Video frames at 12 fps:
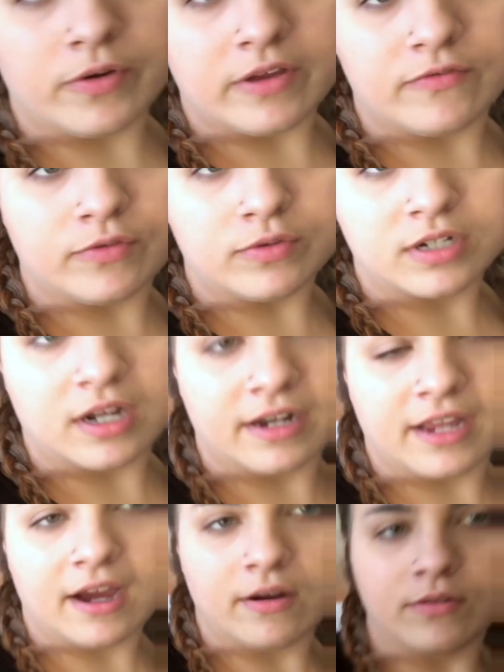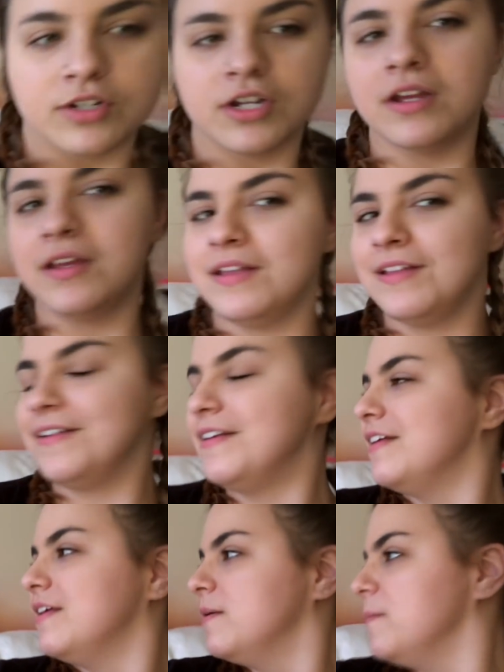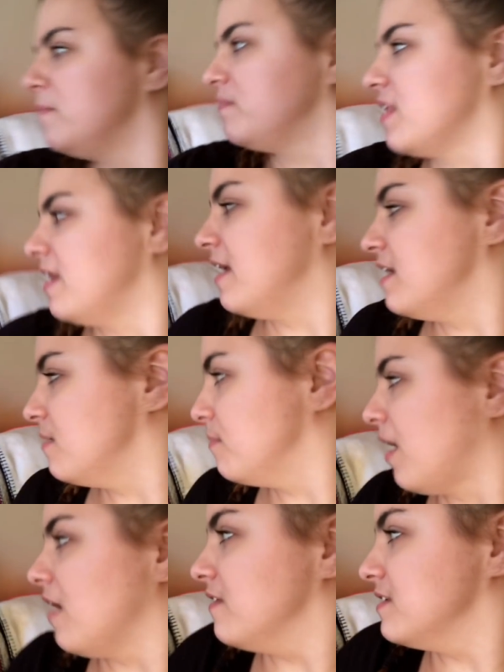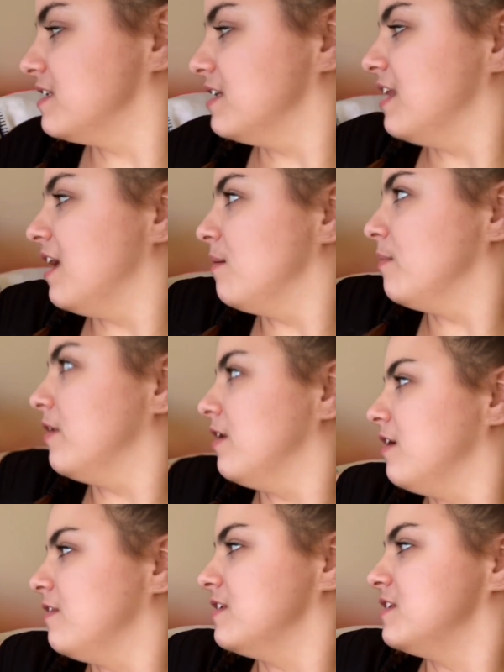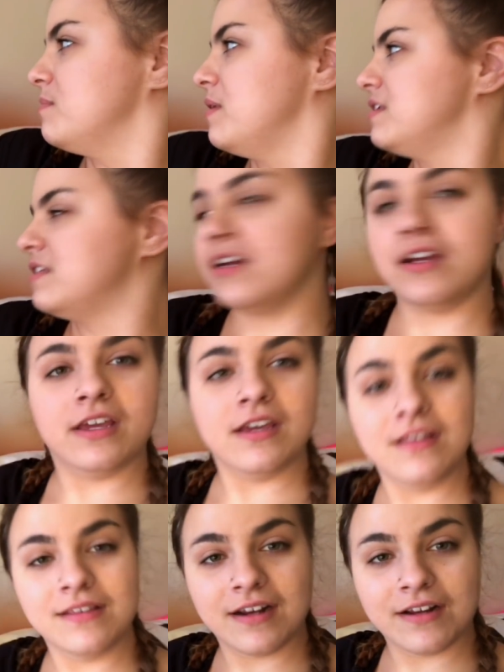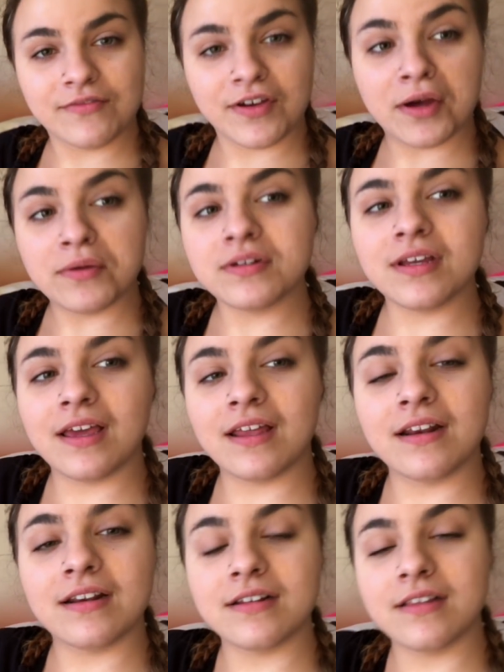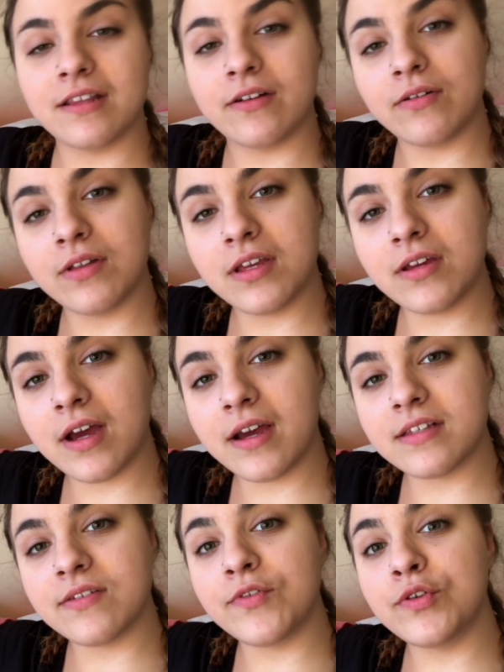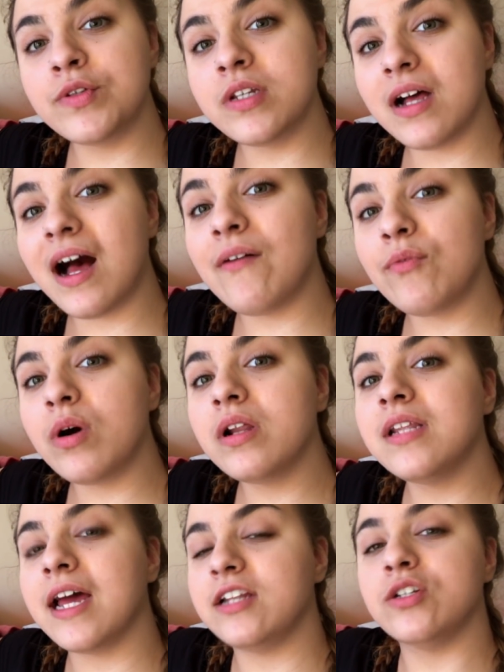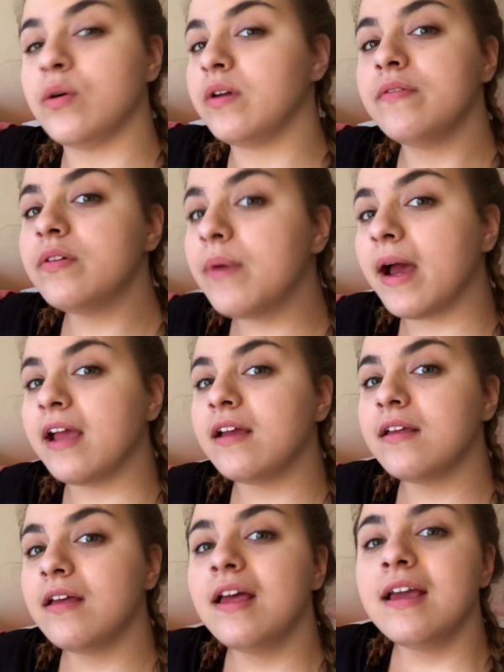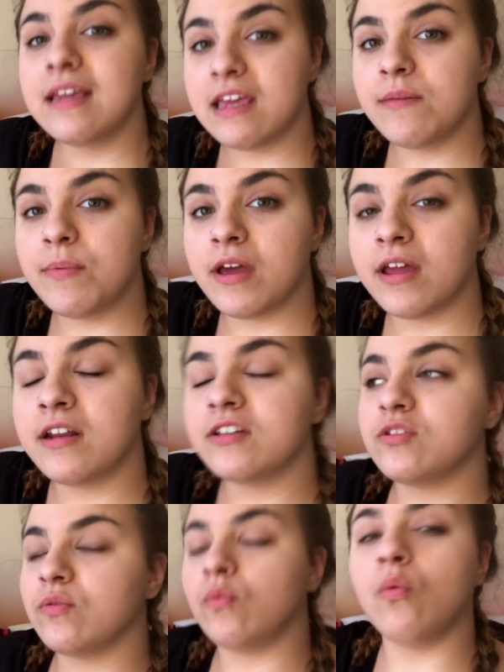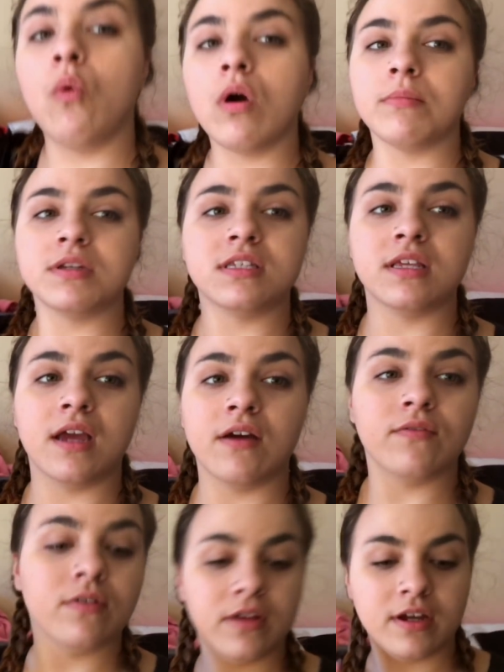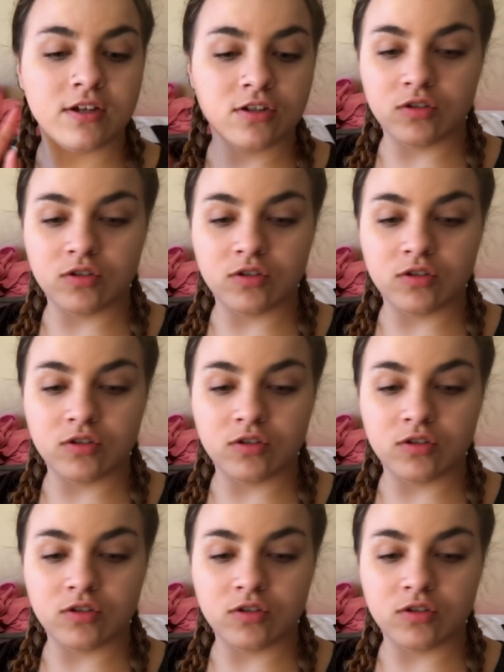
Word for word: gray futon couch. And I didn't buy this today, but this is my Snuggie that I found. And literally, you guys, if you still have one, like, don't give it away. Keep it. It is the warmest thing ever, like, I